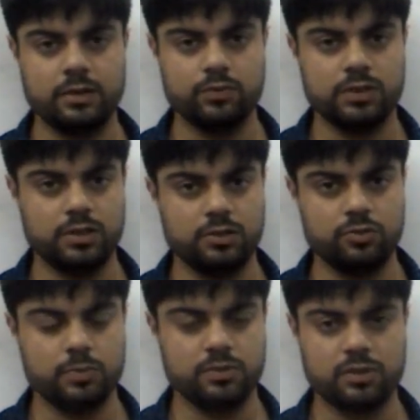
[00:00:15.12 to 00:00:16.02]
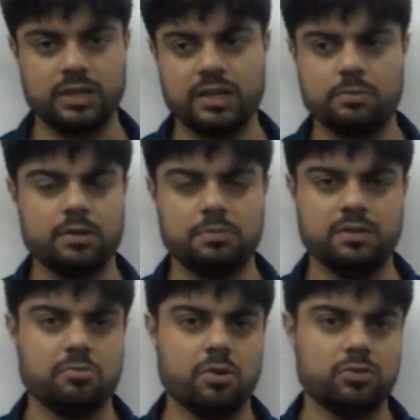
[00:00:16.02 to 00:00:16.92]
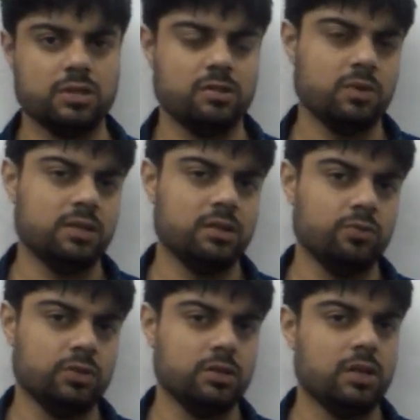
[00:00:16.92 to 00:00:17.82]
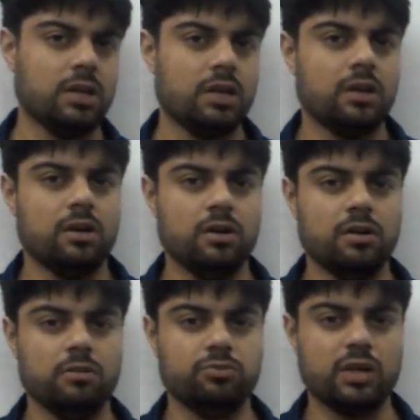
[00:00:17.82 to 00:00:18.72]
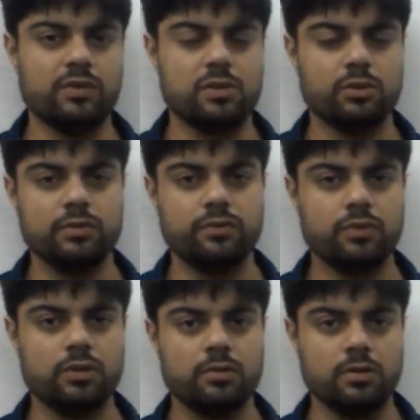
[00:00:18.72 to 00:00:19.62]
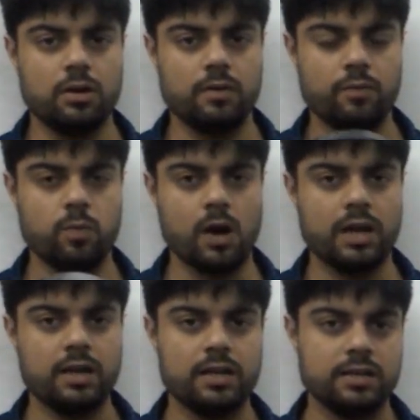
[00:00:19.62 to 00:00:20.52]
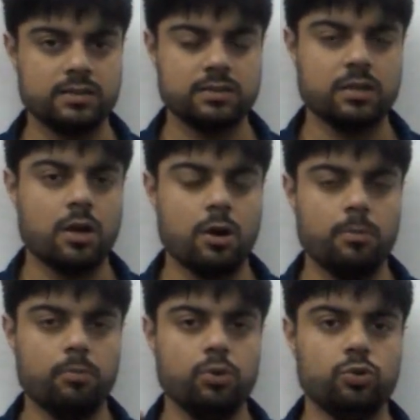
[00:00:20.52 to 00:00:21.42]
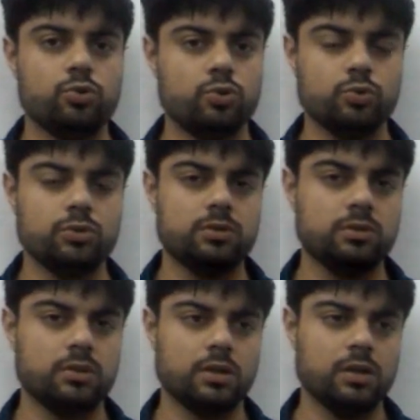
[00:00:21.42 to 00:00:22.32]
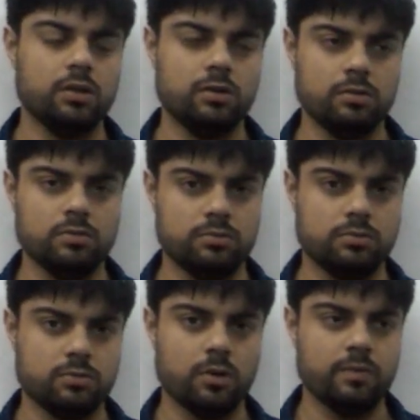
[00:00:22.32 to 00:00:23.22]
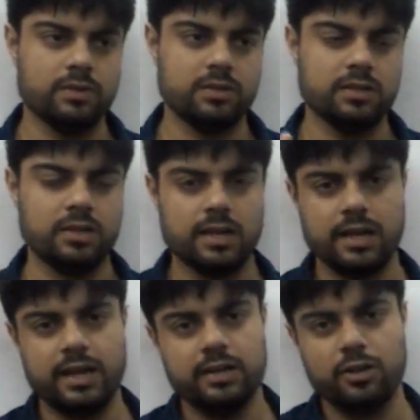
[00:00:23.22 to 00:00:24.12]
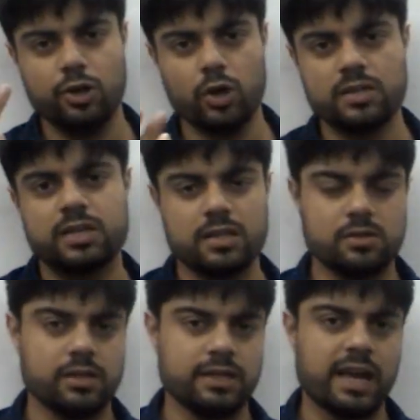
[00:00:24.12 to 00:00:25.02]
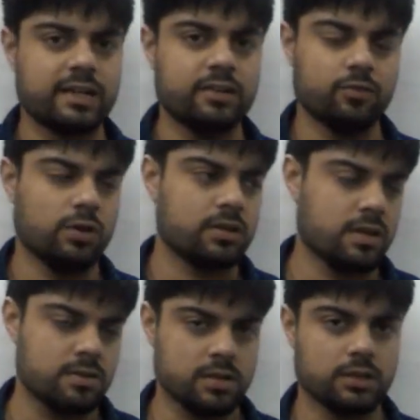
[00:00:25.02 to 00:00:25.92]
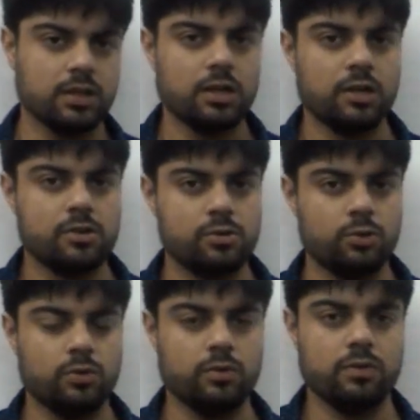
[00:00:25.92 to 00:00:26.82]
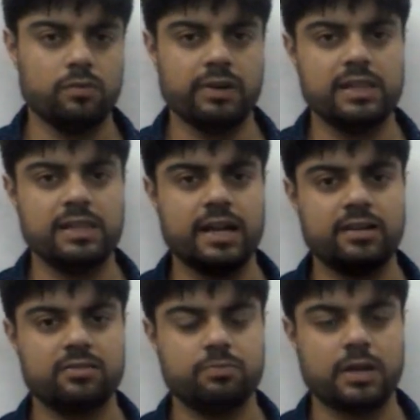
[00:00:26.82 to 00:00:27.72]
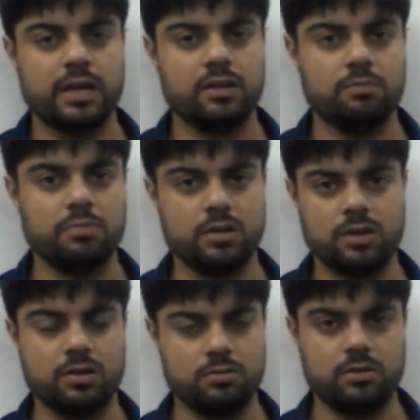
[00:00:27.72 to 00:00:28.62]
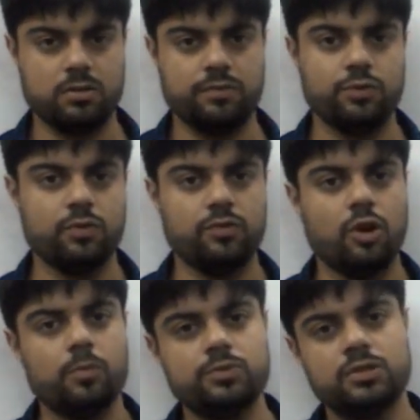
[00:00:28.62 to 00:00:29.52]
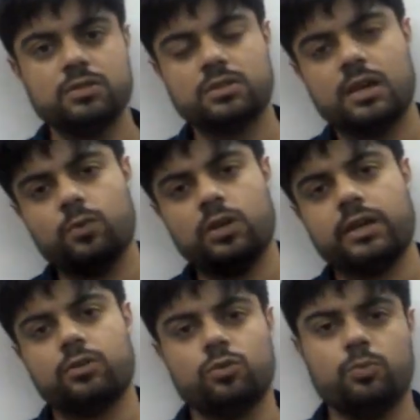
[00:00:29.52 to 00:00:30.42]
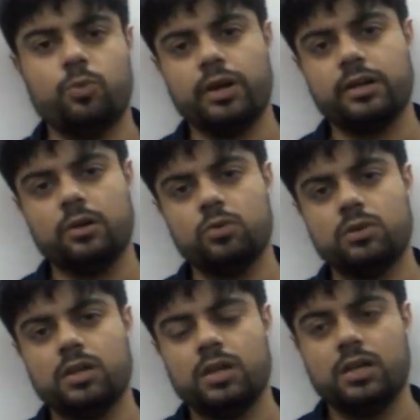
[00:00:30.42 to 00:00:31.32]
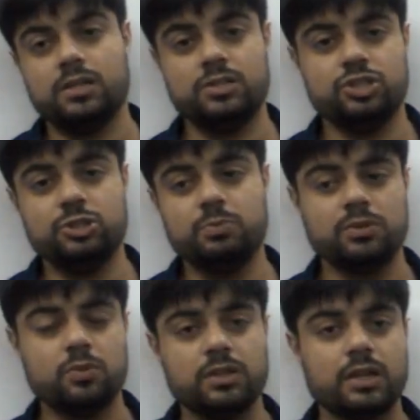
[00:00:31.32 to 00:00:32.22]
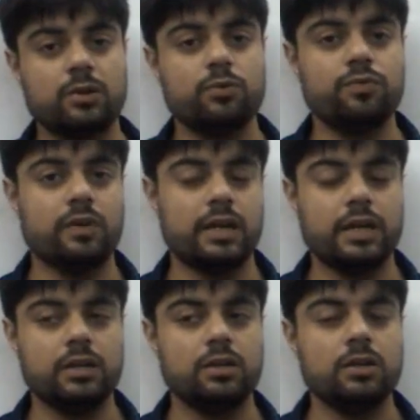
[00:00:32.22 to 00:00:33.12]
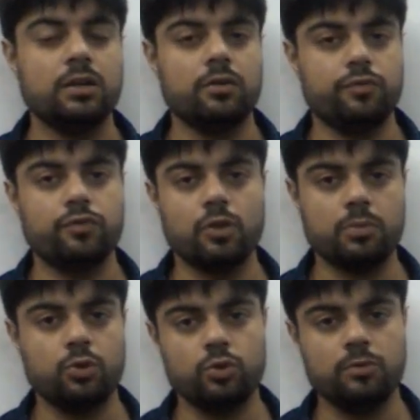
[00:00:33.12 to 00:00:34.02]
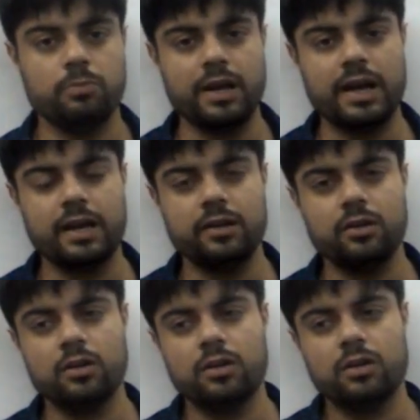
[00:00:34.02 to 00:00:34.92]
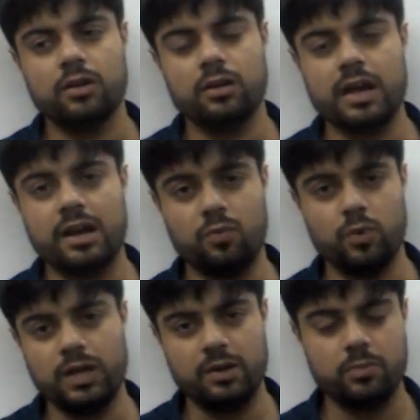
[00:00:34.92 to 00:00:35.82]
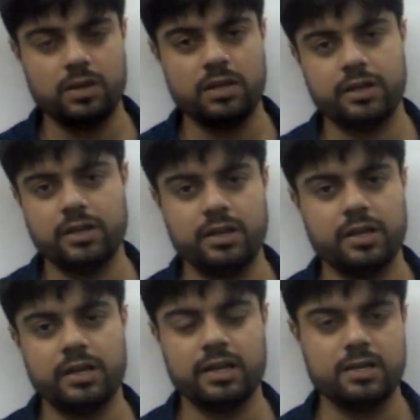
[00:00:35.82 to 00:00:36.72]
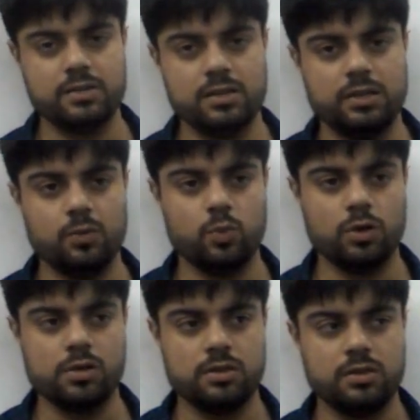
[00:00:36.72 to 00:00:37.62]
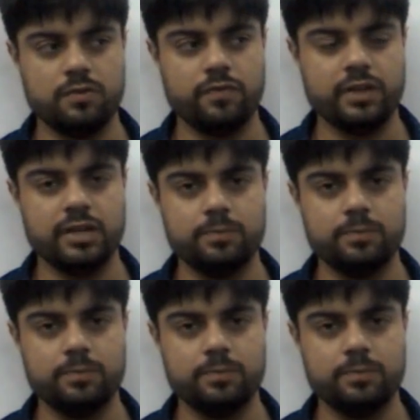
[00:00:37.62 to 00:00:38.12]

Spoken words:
30,000 Indian rupees. Okay, MRP is about 31,000. So I was looking for wireless, Bluetooth, obviously, and noise cancelling, active noise cancelling. So while that sprang up a few of the options, I would like to point out the cheapest one that I could find from a good brand and available here in India easily was